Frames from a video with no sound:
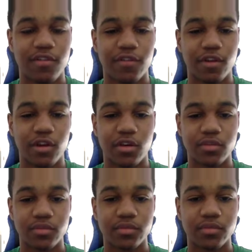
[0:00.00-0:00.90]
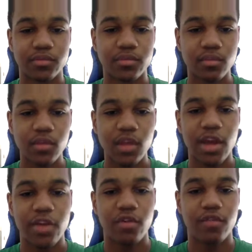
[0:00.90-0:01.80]

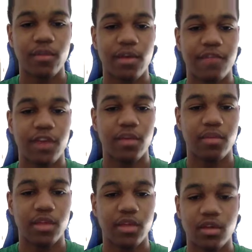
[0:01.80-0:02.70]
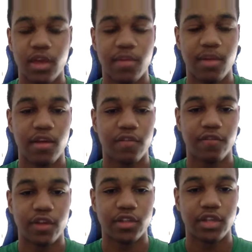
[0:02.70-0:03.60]
I do it for my family and my
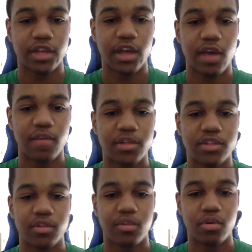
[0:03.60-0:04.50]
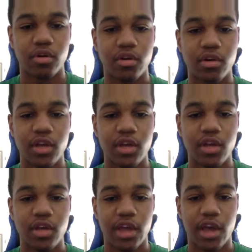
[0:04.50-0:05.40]
friends. Like how much support
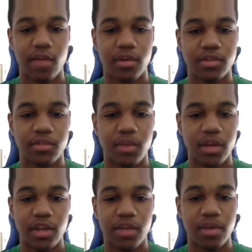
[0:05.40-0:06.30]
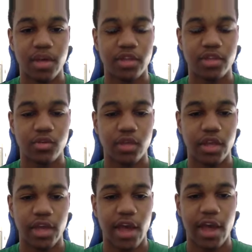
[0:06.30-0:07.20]
and how much money they put into it.
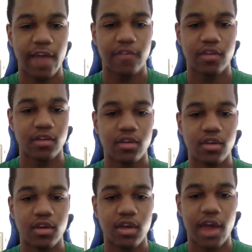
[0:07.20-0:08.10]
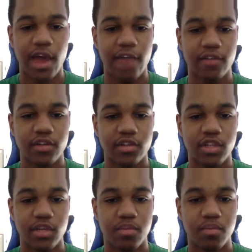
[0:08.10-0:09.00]
Like I have to just
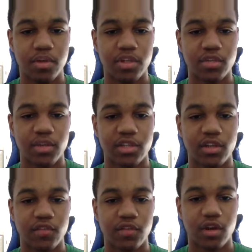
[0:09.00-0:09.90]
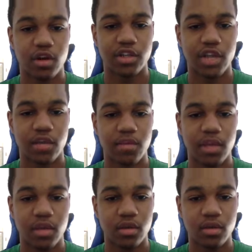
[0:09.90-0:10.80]
keep pushing myself to hardest I can be.